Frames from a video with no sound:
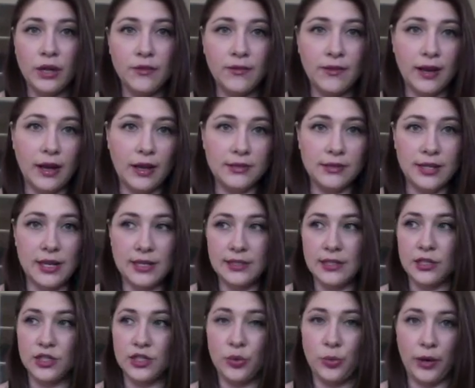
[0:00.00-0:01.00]
fiancés
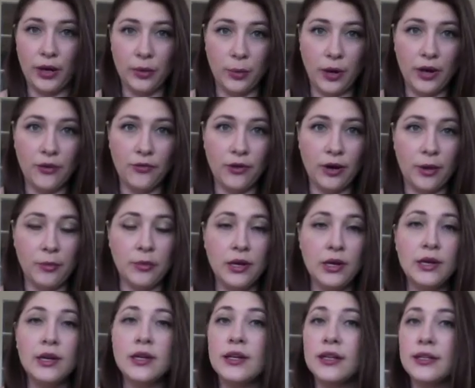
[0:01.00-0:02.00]
that she ran away from
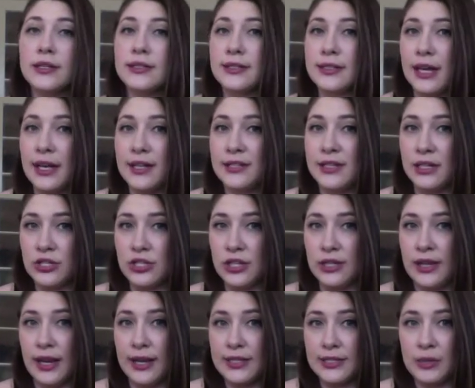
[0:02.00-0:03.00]
says that she
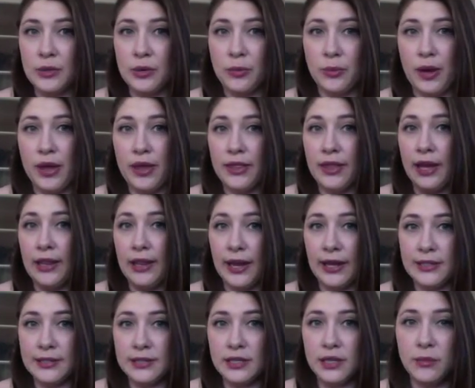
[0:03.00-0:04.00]
likes them the way they
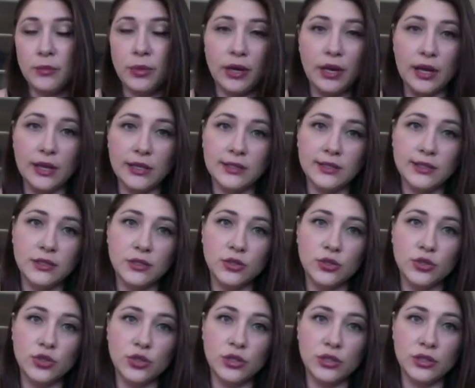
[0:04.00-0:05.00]
liked them because
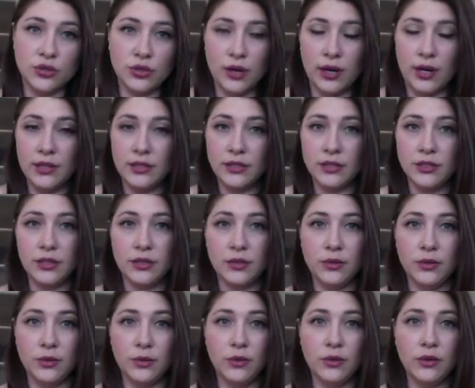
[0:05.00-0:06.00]
she's trying
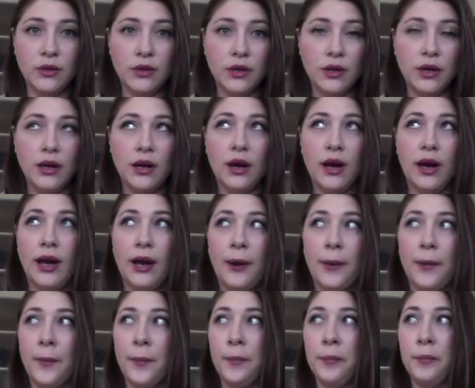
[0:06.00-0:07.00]
to
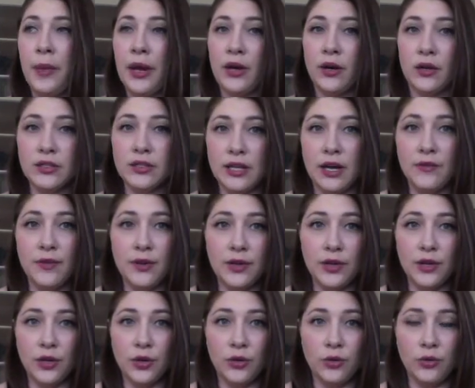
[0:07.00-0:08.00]
make herself
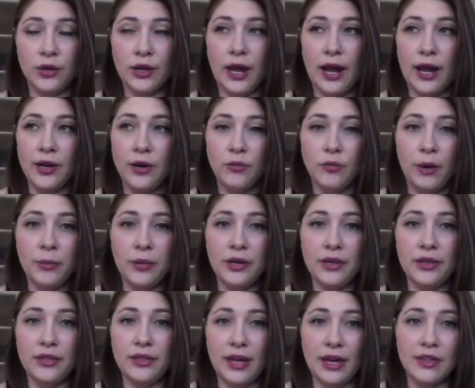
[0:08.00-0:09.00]
into the kind of
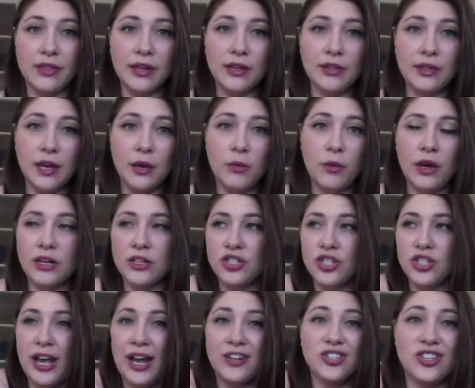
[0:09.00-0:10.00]
woman they think they want, and
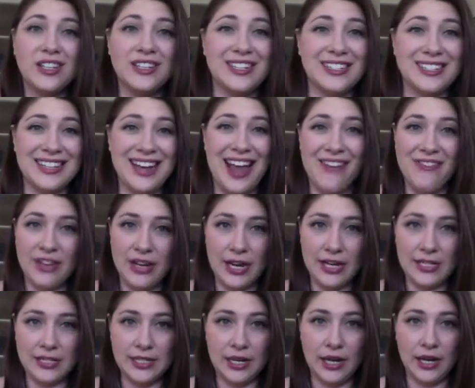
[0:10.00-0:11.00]
she actually doesn't have an
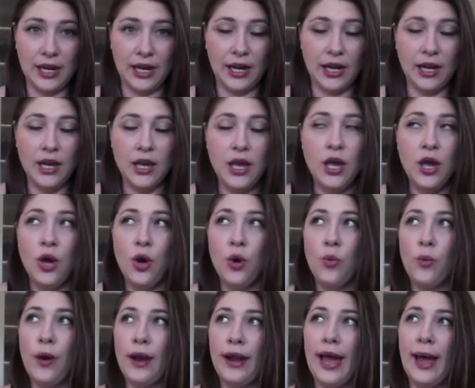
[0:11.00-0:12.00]
identity.
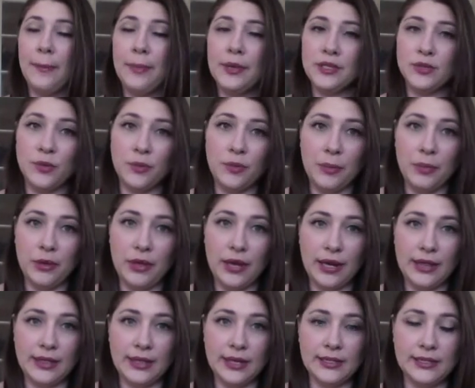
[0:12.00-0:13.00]
What happens with people
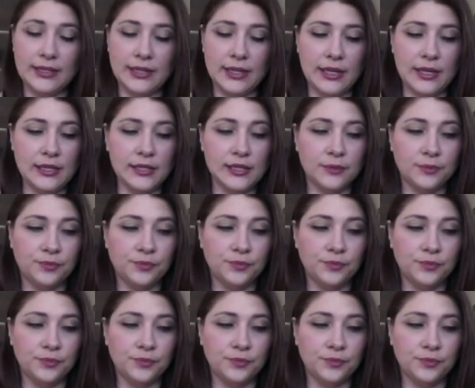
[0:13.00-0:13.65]
like this is